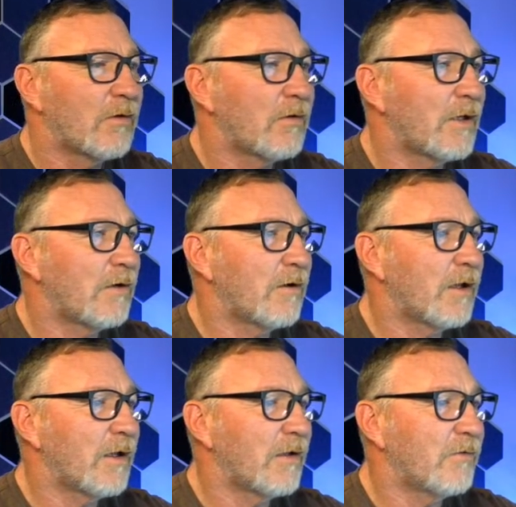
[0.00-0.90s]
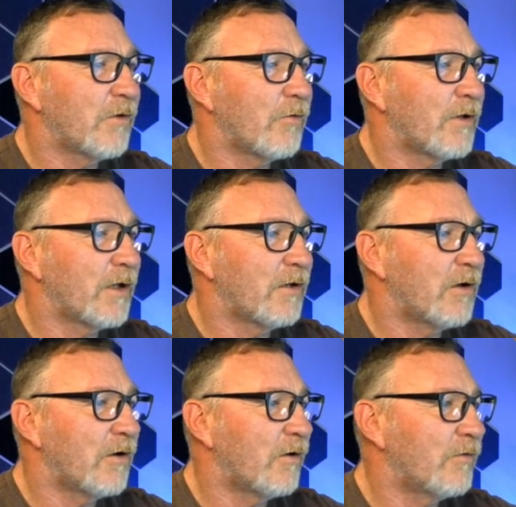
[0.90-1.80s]
layer lines, whole 9
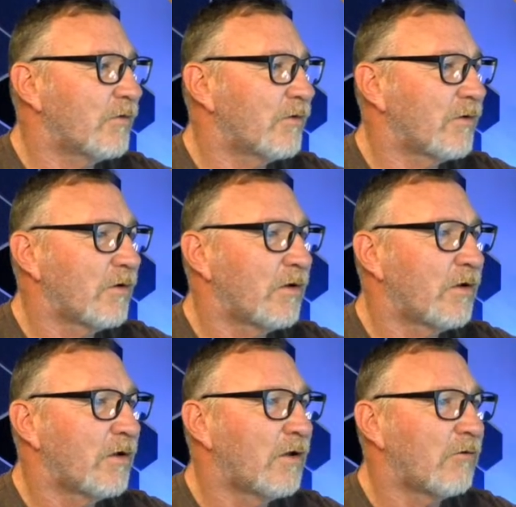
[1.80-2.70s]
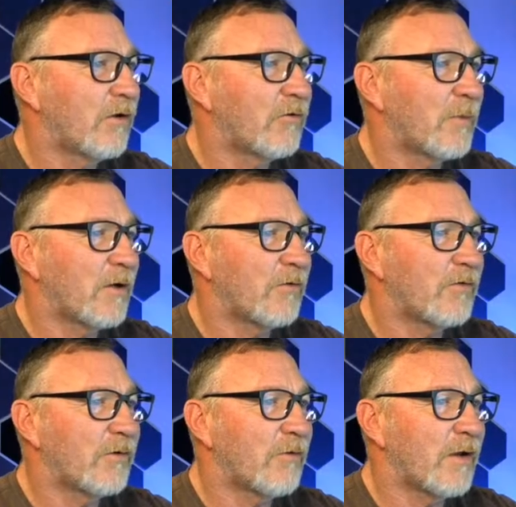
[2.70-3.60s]
yards,
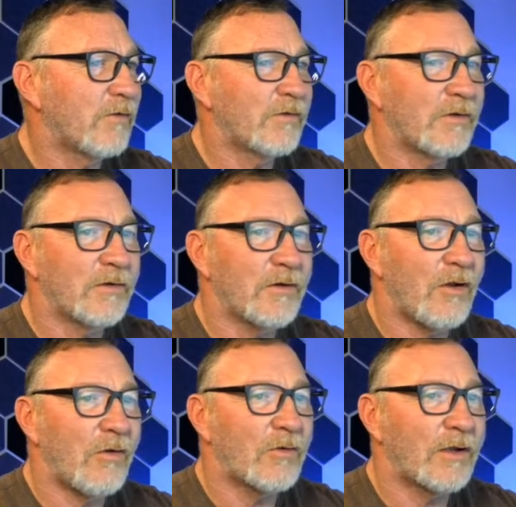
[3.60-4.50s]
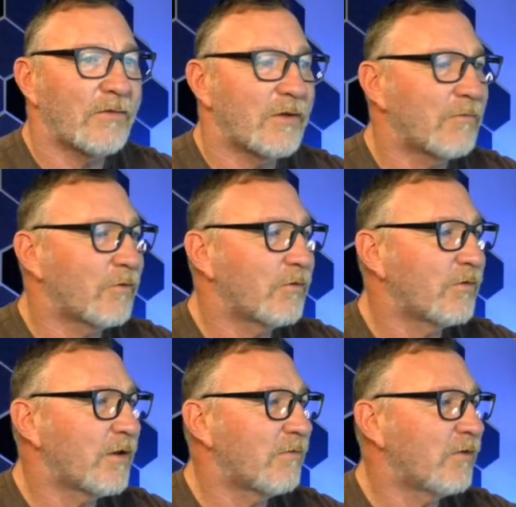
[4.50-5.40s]
transparency resin, all kinds of different
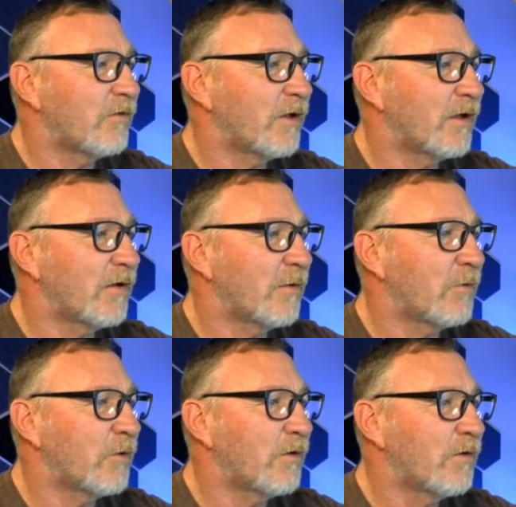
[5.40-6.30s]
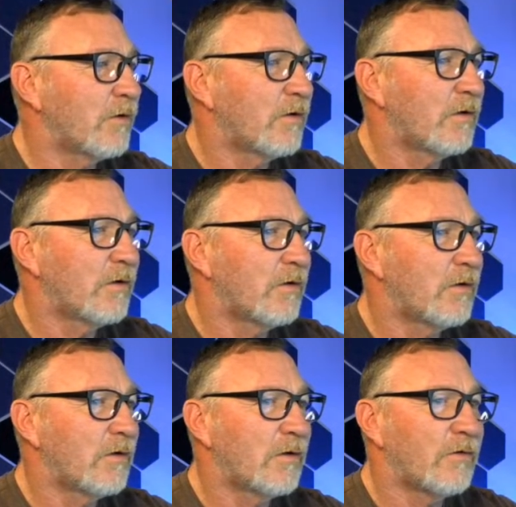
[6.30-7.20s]
stuff that you could end up doing.
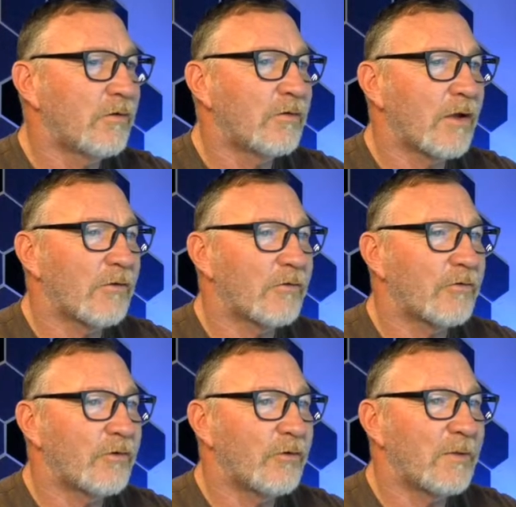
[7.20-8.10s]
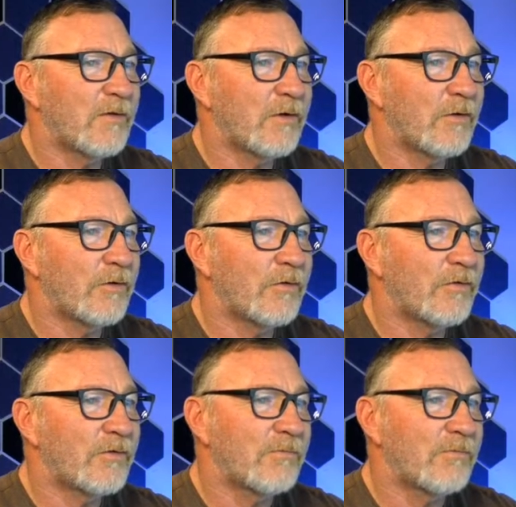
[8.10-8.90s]
2 colors, 2 materials.